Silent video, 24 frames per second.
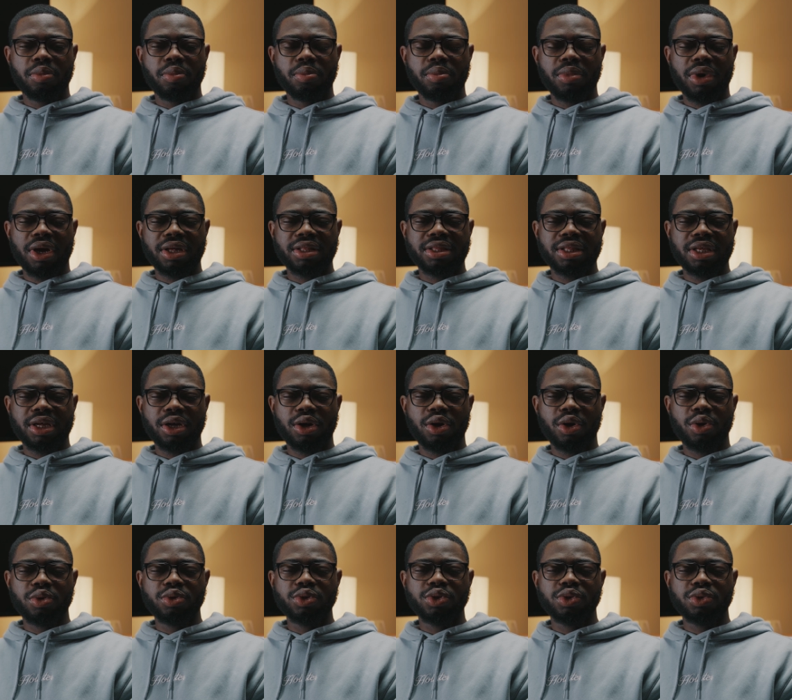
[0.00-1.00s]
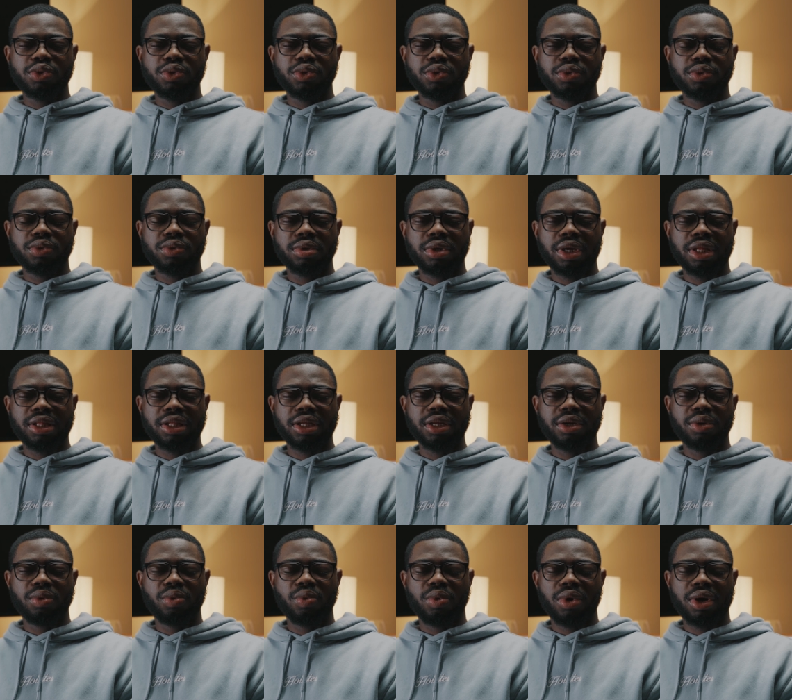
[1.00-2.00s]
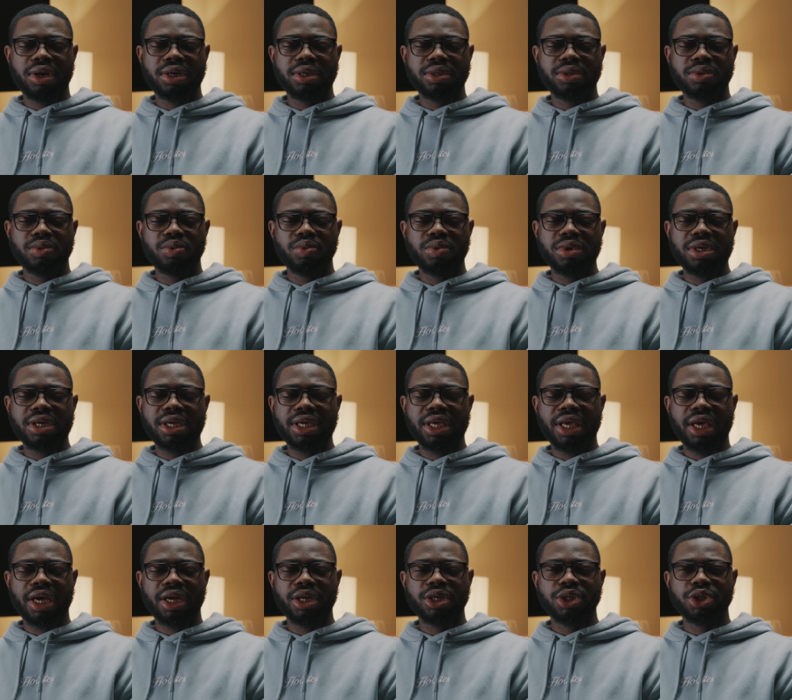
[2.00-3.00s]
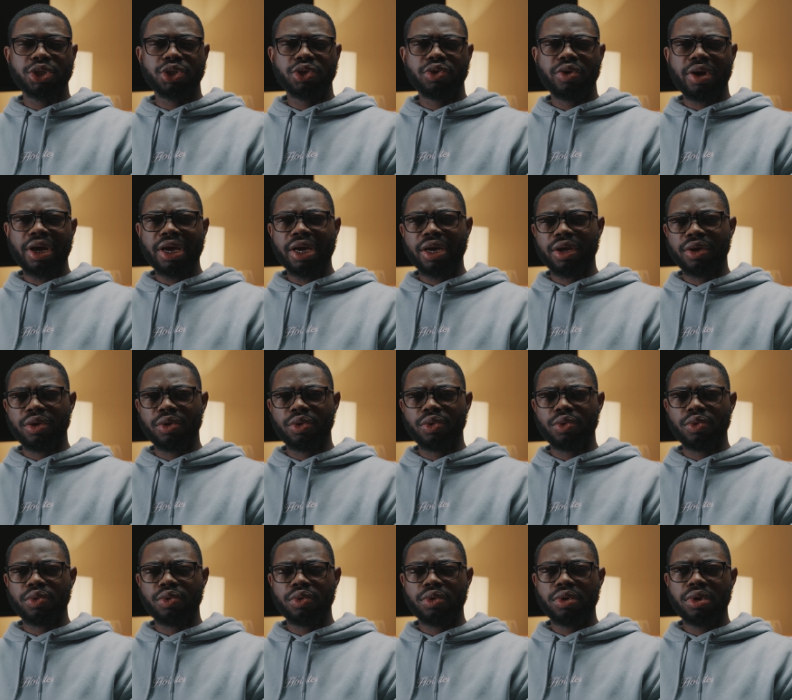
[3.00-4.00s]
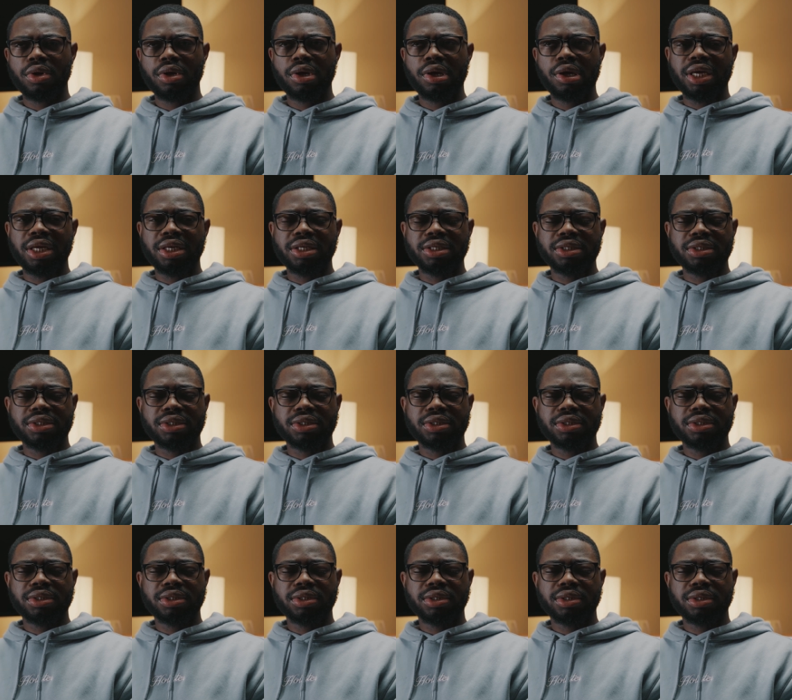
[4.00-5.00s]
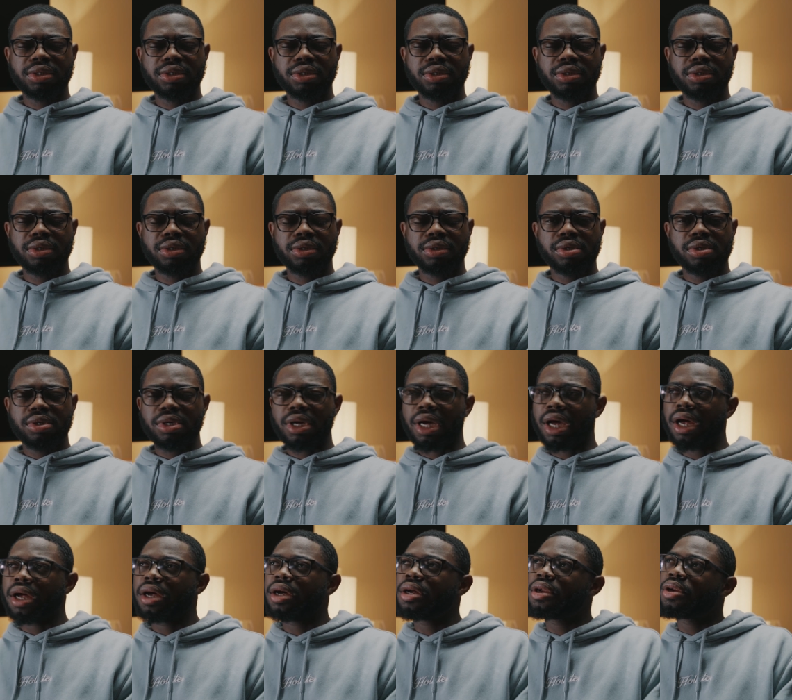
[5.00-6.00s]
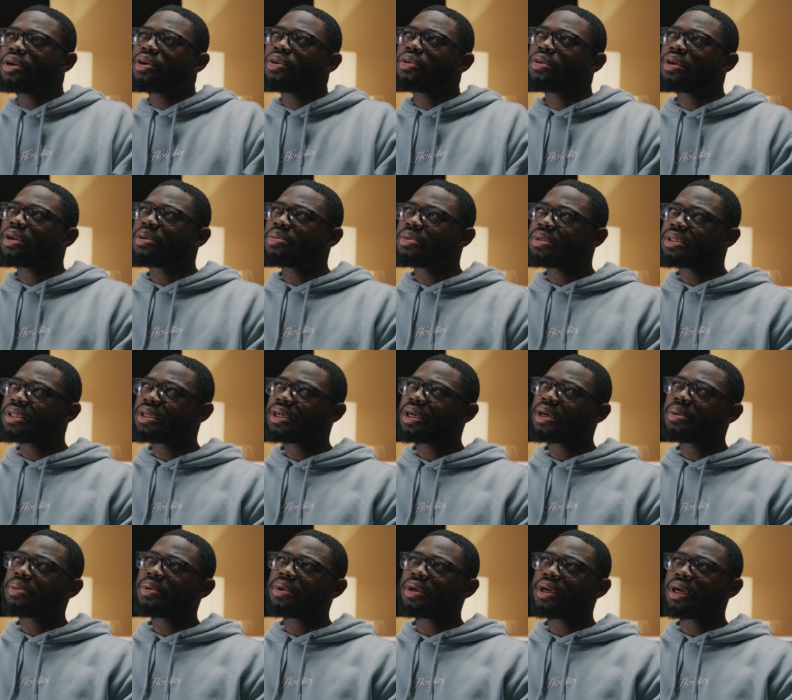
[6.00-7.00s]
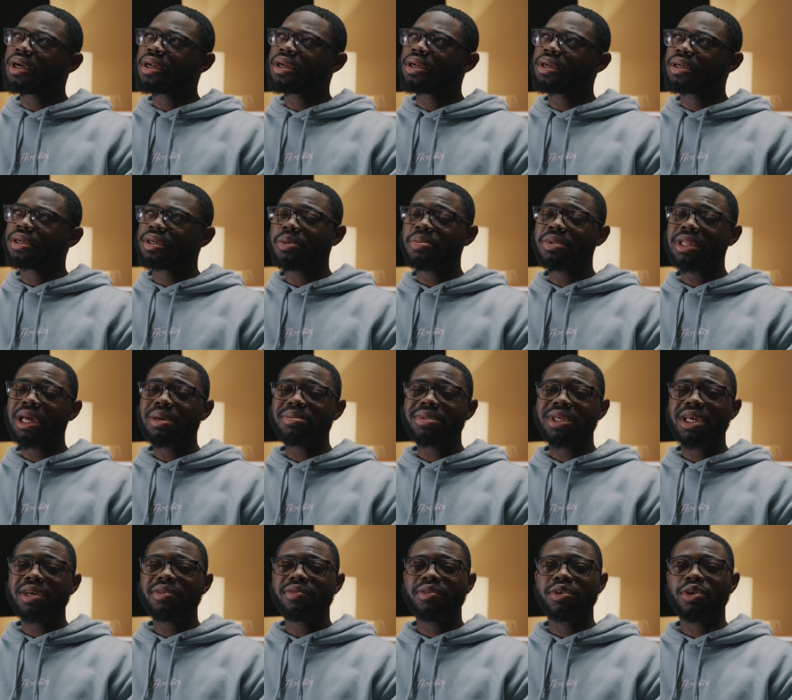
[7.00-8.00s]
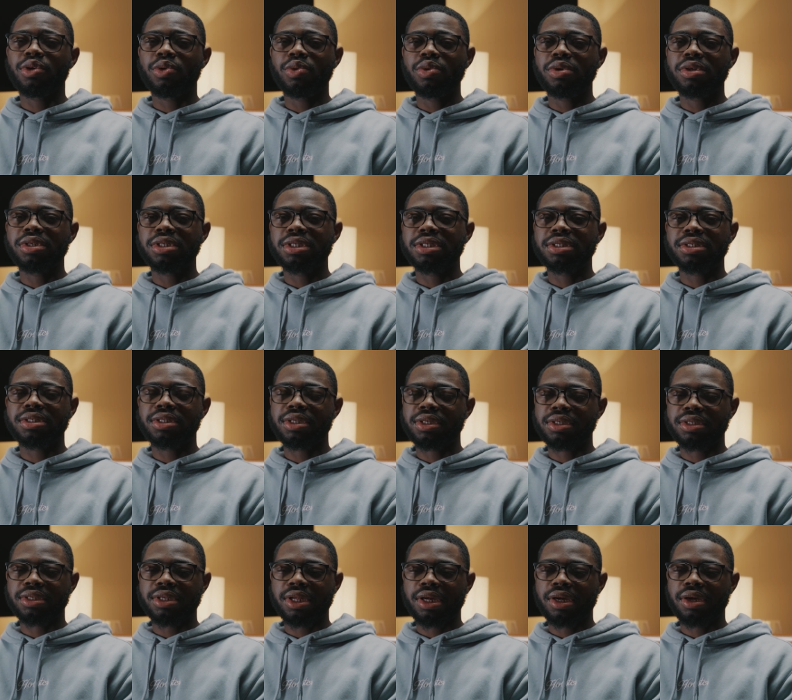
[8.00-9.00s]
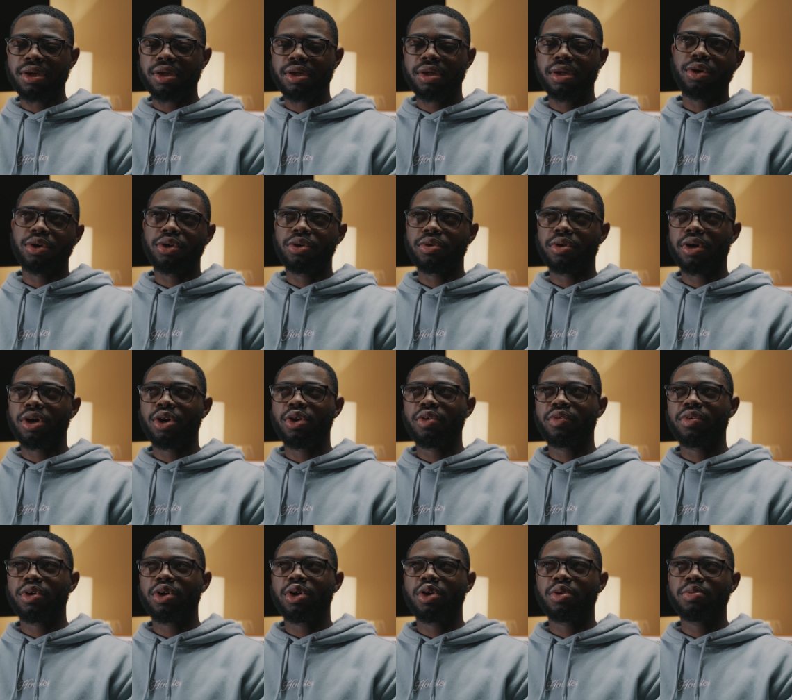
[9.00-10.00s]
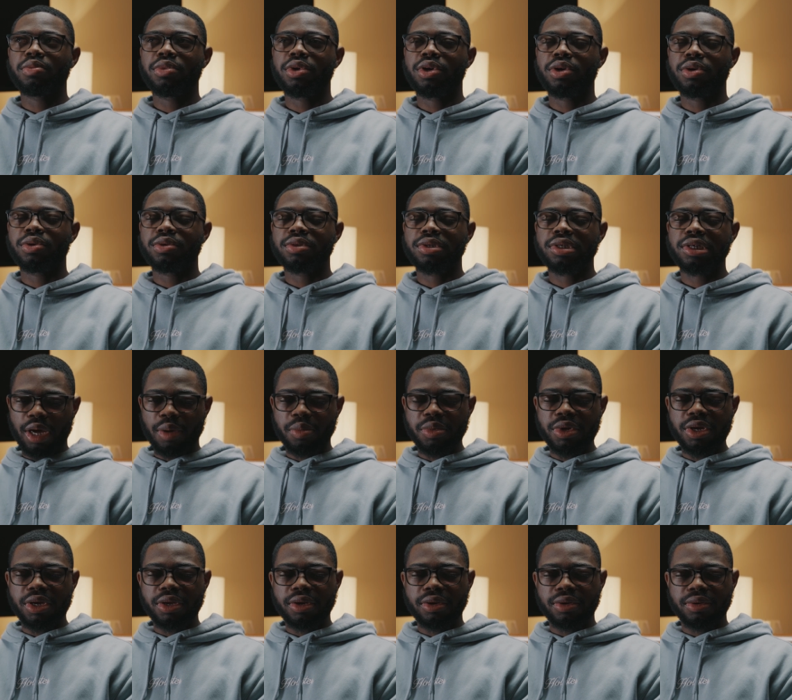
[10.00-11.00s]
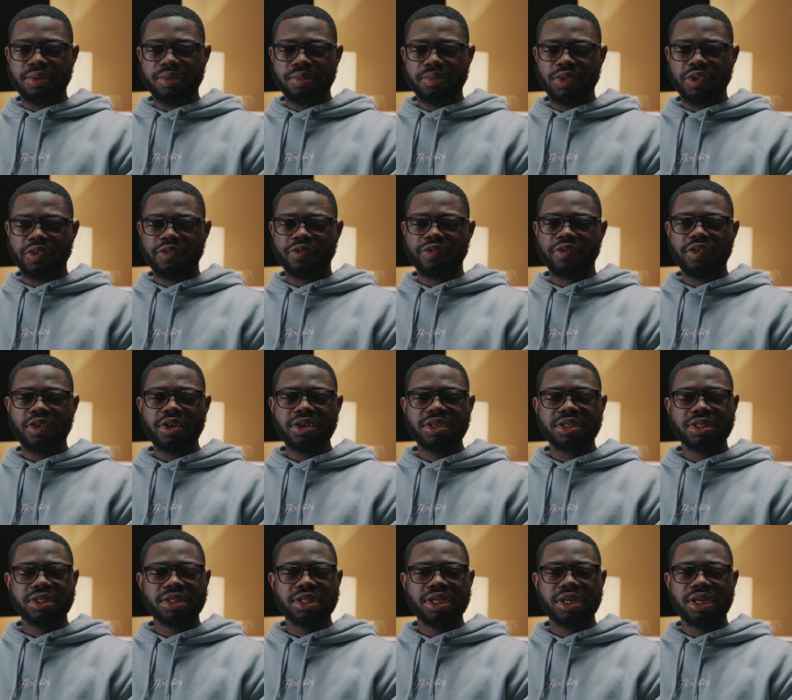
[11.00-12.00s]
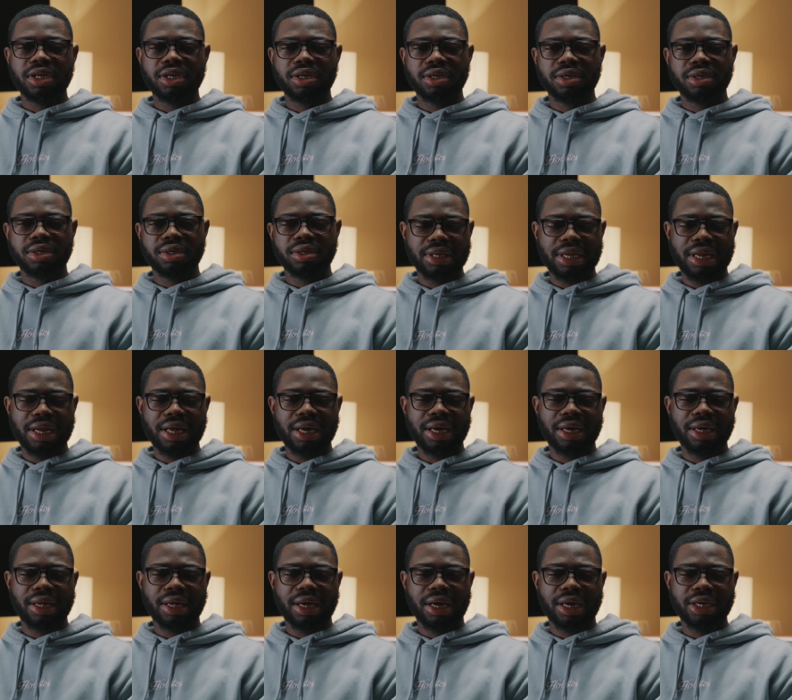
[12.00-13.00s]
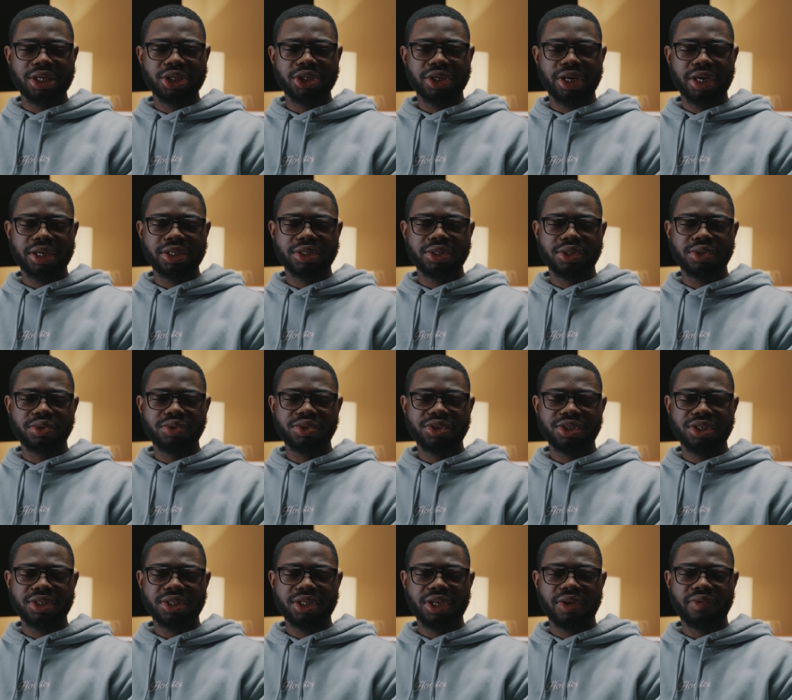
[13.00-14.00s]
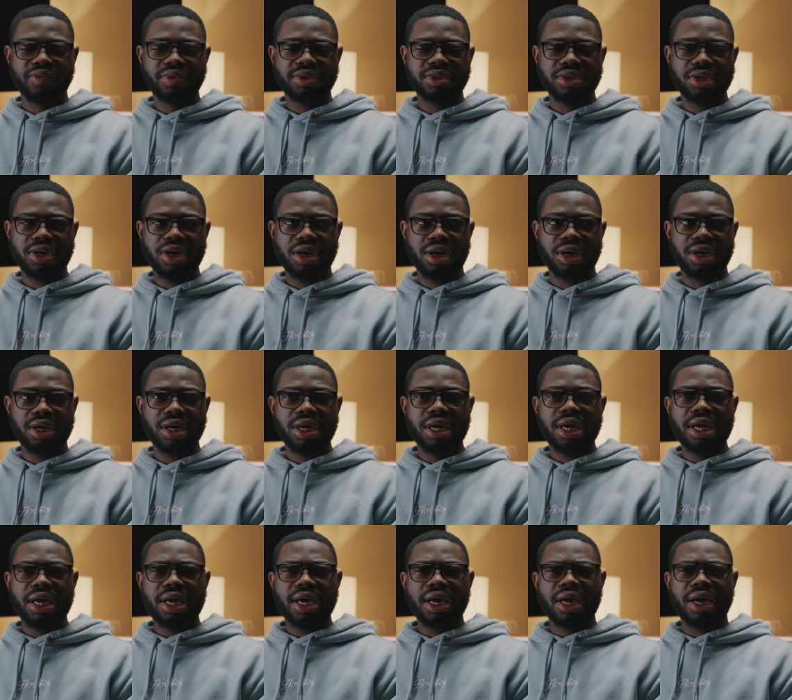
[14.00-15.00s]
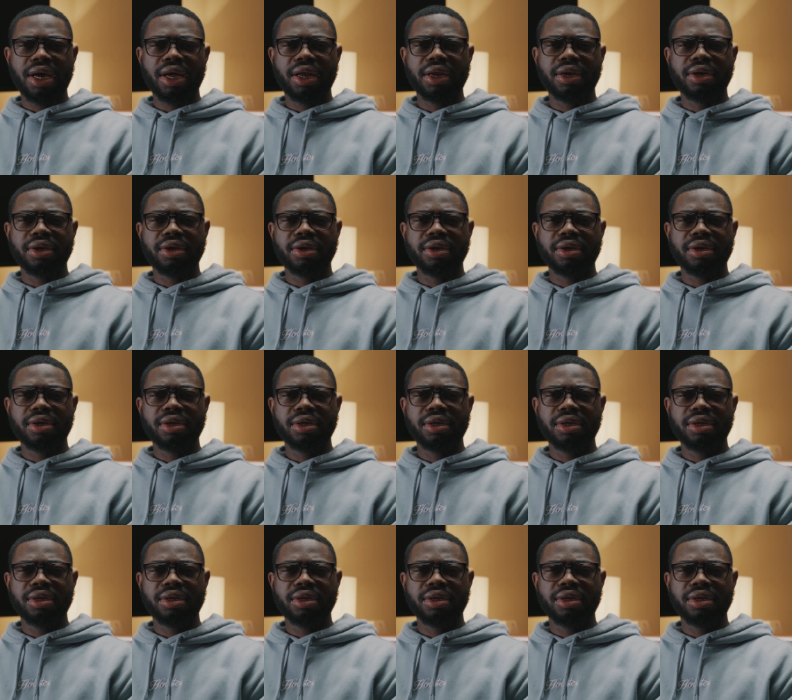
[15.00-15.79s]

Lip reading: But I think what we can try and do is, I don't know, let me think about that. Sometimes I even Google these things, like, how do I overcome doubt? I mean, the first thing that I try to do is just give it to God. And